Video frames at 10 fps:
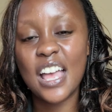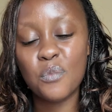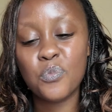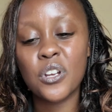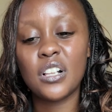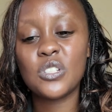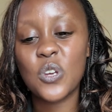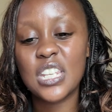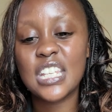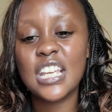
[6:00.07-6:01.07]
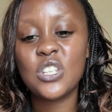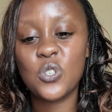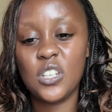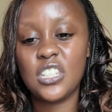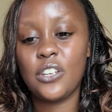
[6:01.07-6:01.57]
April
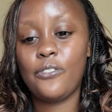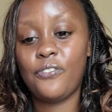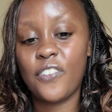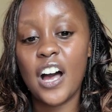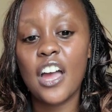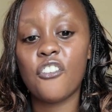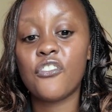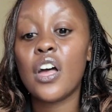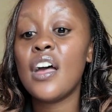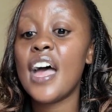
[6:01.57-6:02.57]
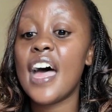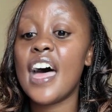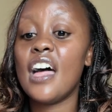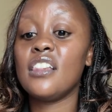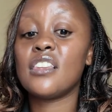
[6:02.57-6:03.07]
2025,
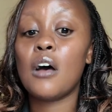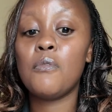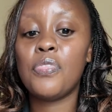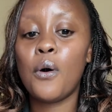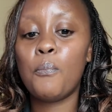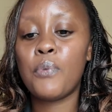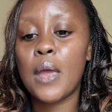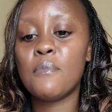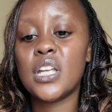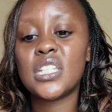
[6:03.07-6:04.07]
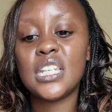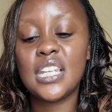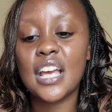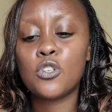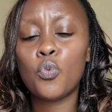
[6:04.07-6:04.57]
and the payment
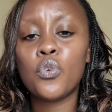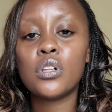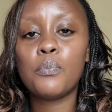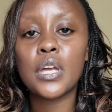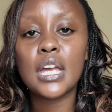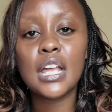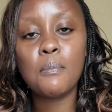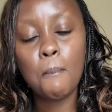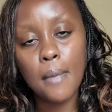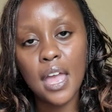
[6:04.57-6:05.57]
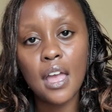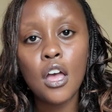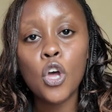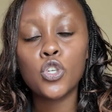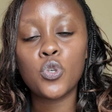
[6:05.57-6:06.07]
date will be in May
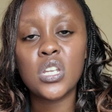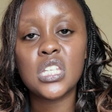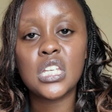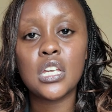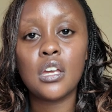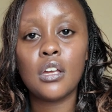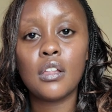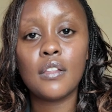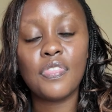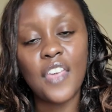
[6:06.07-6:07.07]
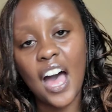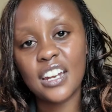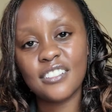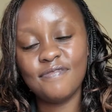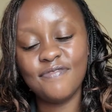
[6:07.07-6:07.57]

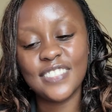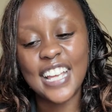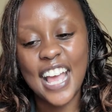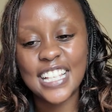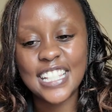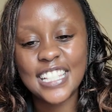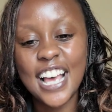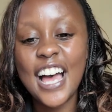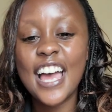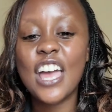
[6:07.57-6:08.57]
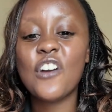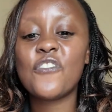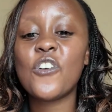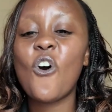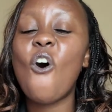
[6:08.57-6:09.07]
23rd. Yes,
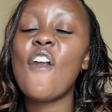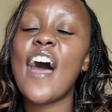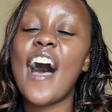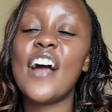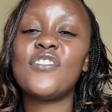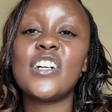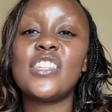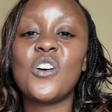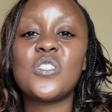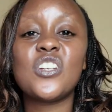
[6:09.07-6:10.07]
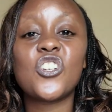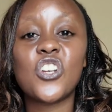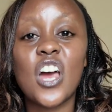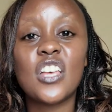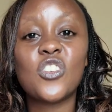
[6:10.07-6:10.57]
if you own 100,000
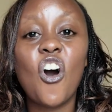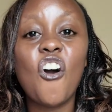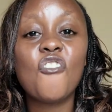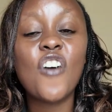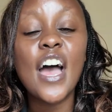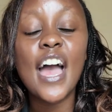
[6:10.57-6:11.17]
shares of